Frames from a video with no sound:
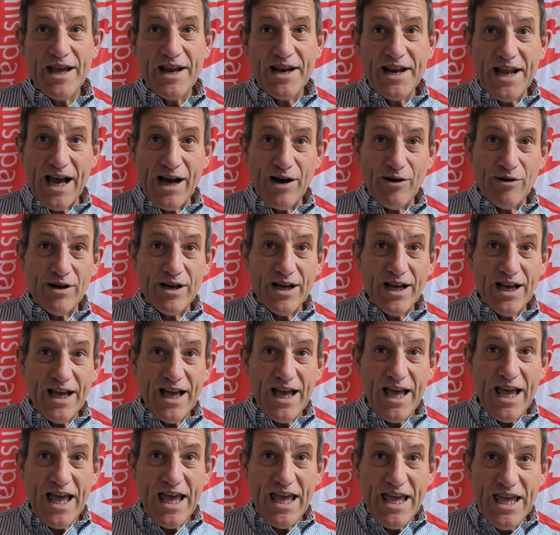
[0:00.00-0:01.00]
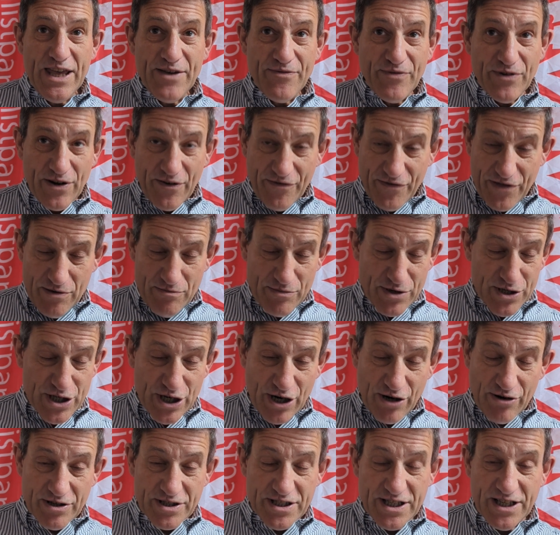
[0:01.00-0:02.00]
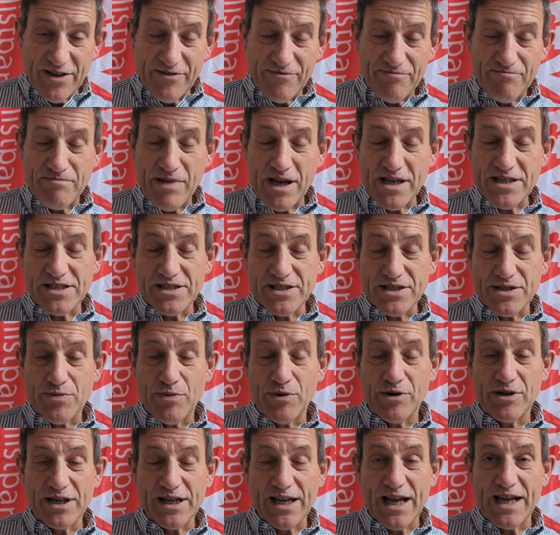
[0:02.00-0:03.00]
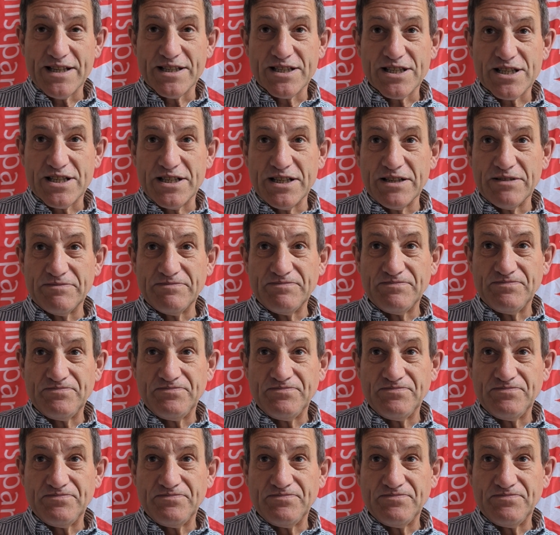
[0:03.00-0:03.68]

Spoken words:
Now, even if the majority of peasants were against it.